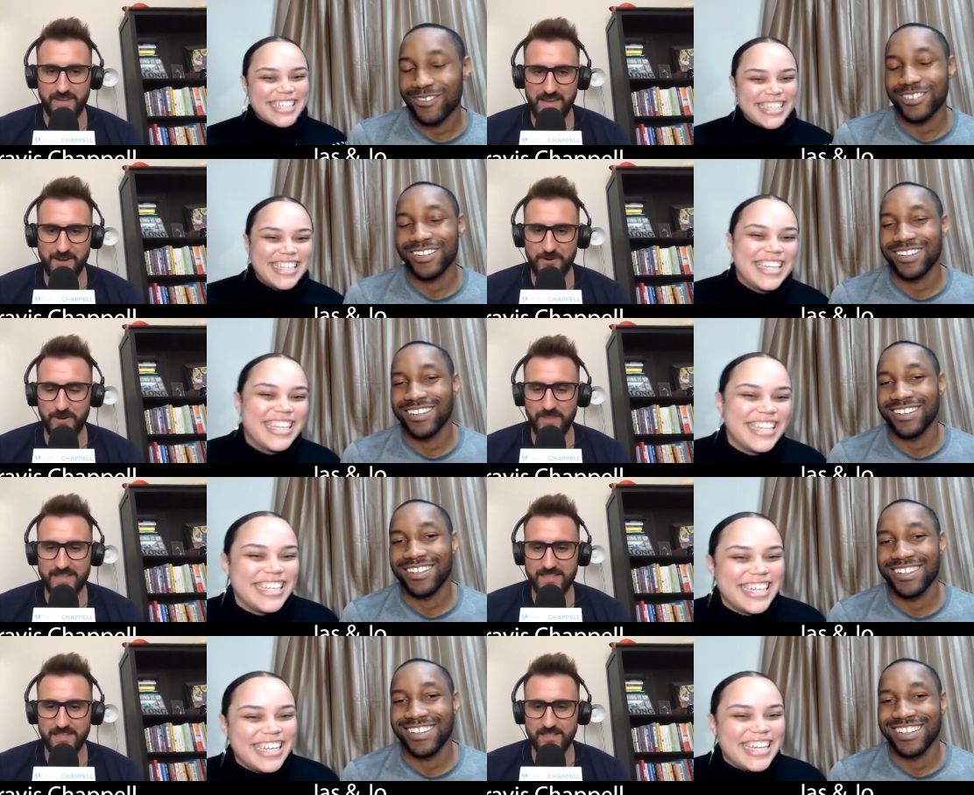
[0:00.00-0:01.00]
Speaker 1: yeah, cool. And that's
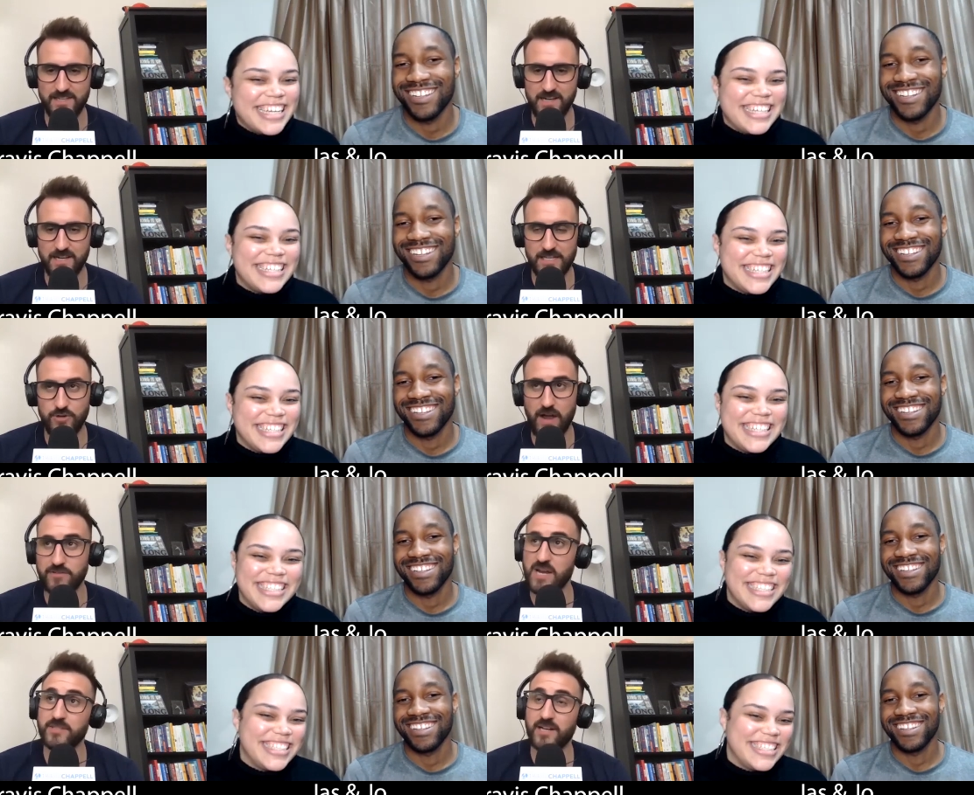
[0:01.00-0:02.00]
at uh,
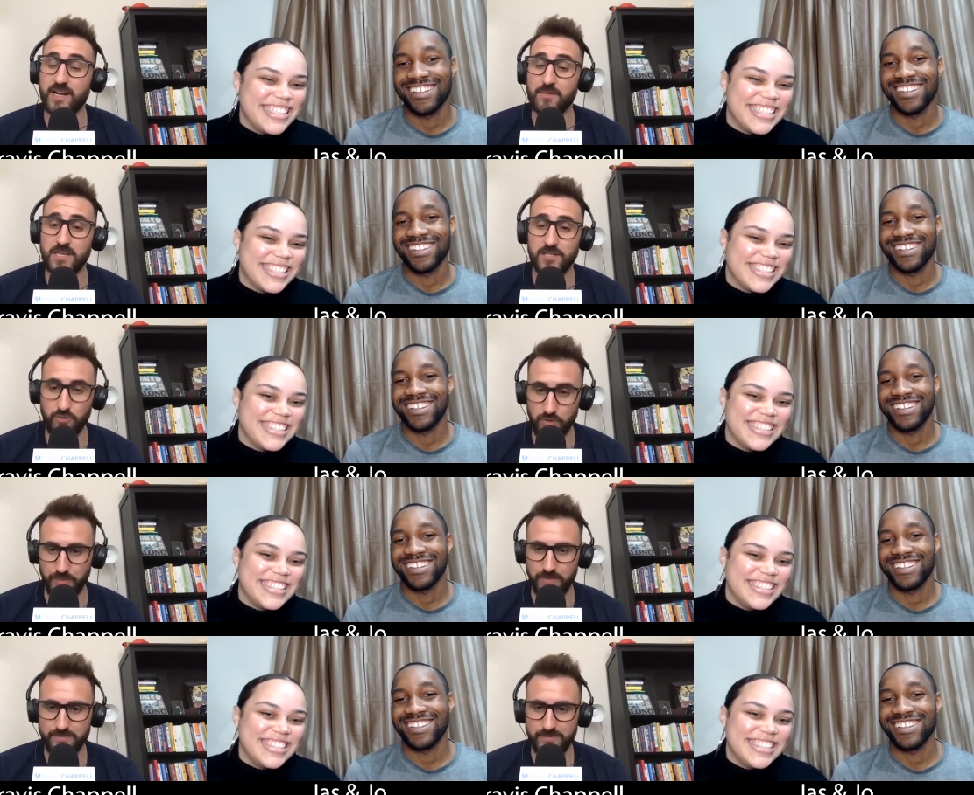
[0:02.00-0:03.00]
slash group.
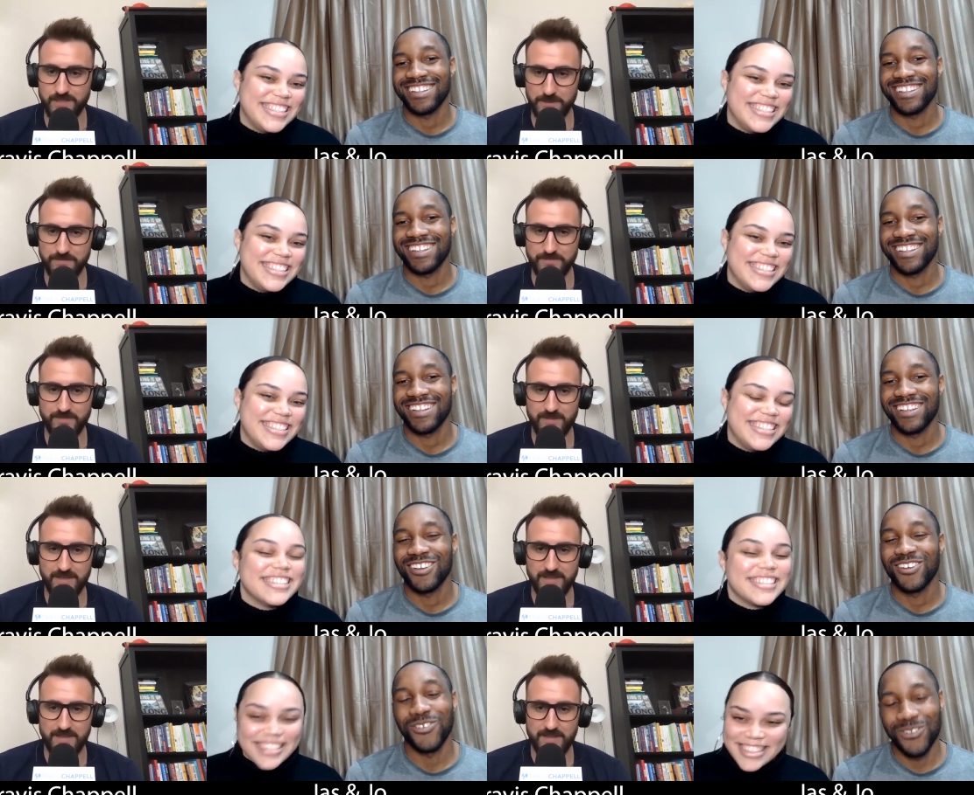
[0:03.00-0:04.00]
So
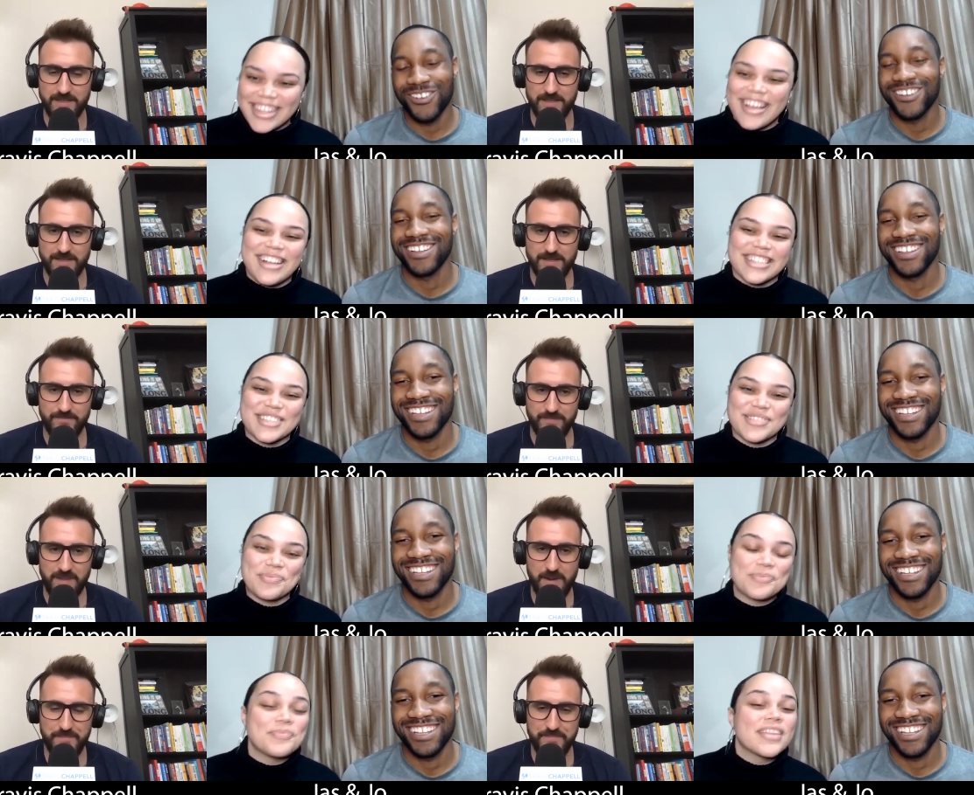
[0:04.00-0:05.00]
Cool.
Speaker 2: Awesome.
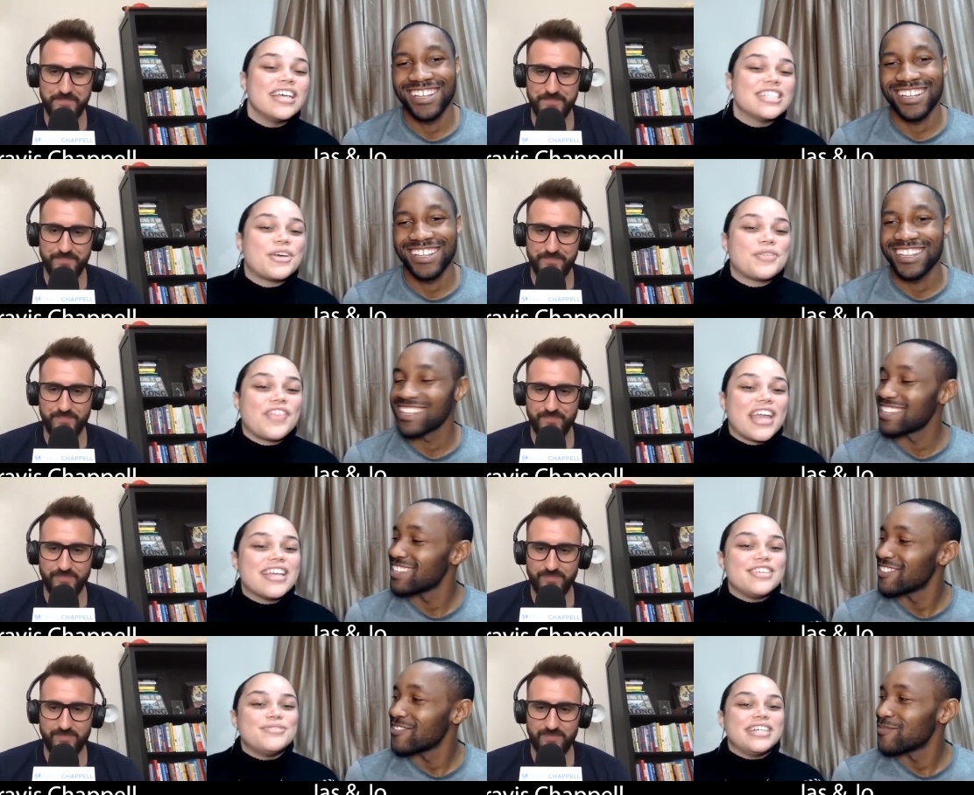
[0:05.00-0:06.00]
Yep. So
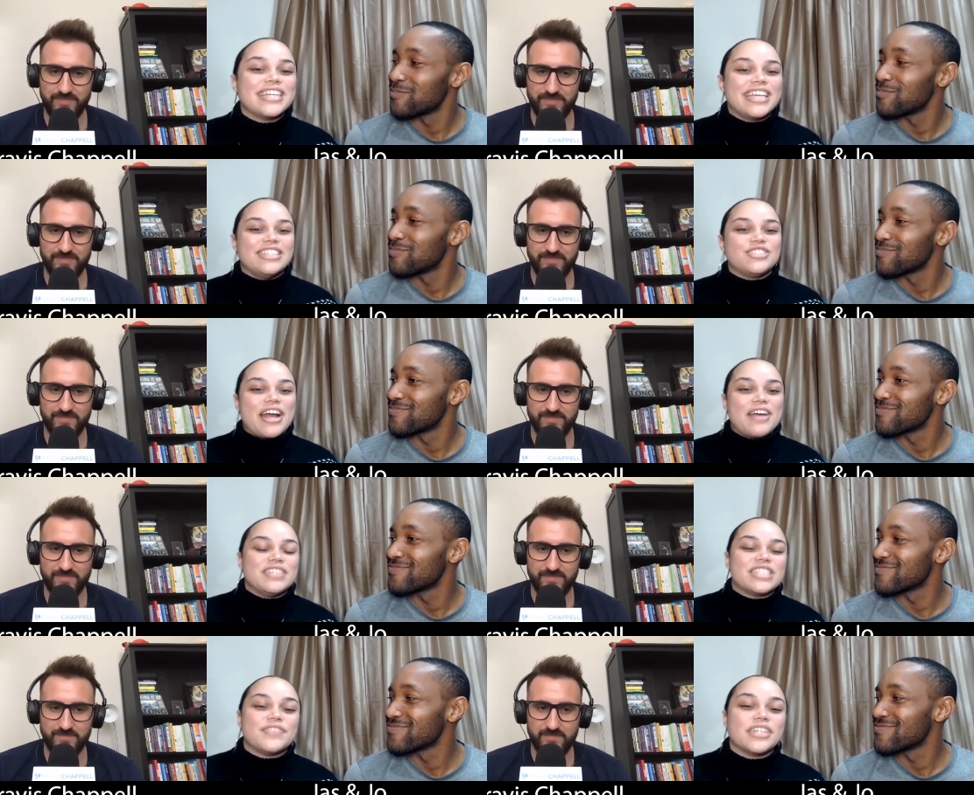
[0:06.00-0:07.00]
thank you again,
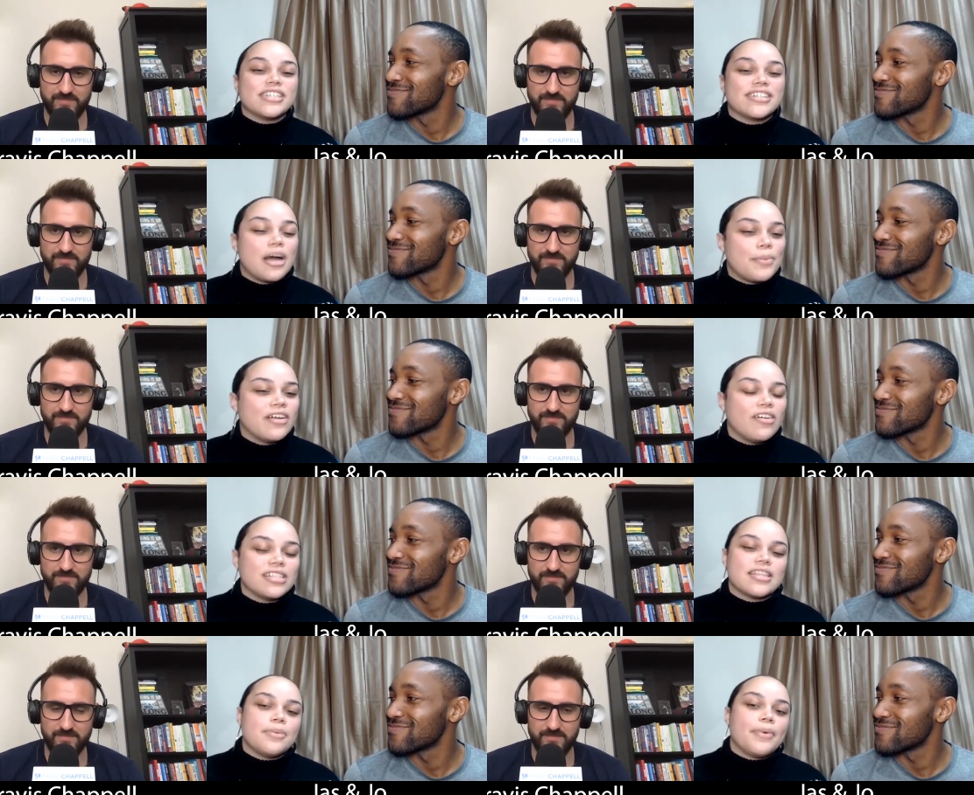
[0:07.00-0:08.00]
Travis, for coming
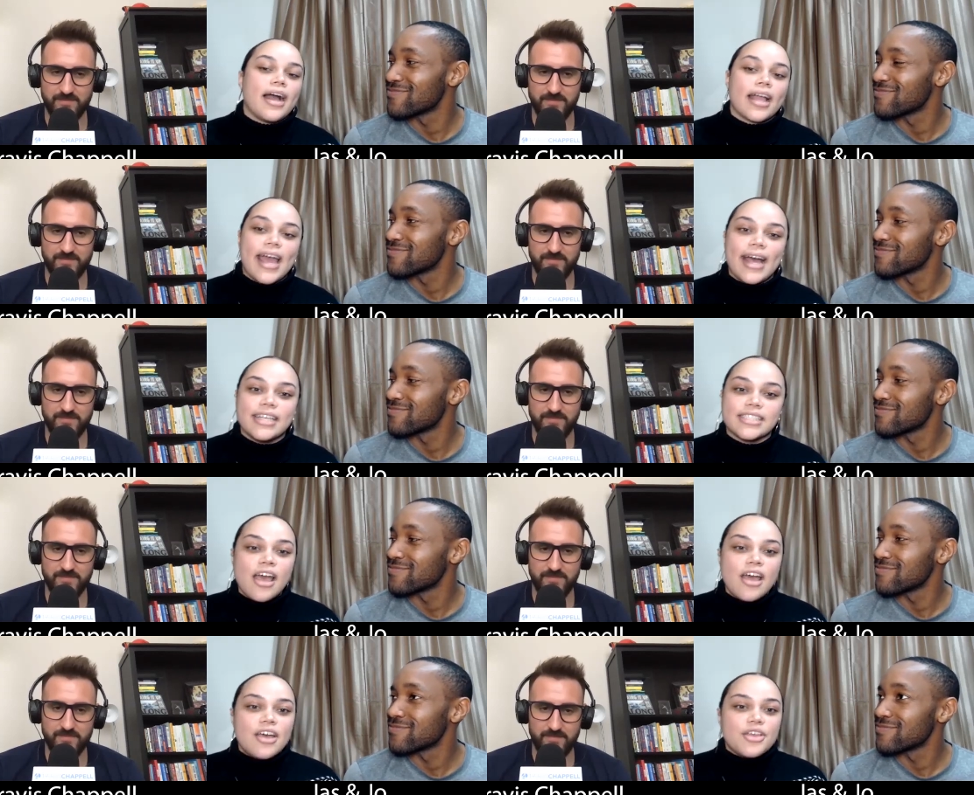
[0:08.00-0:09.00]
onto the podcast.
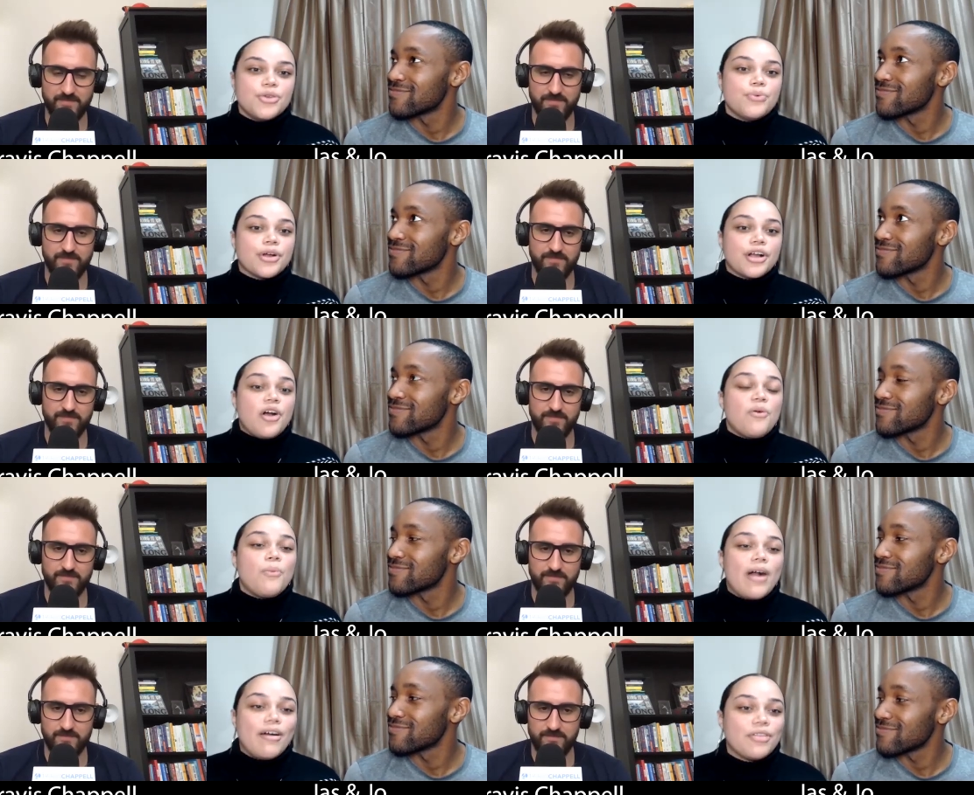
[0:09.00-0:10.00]
You were a wealth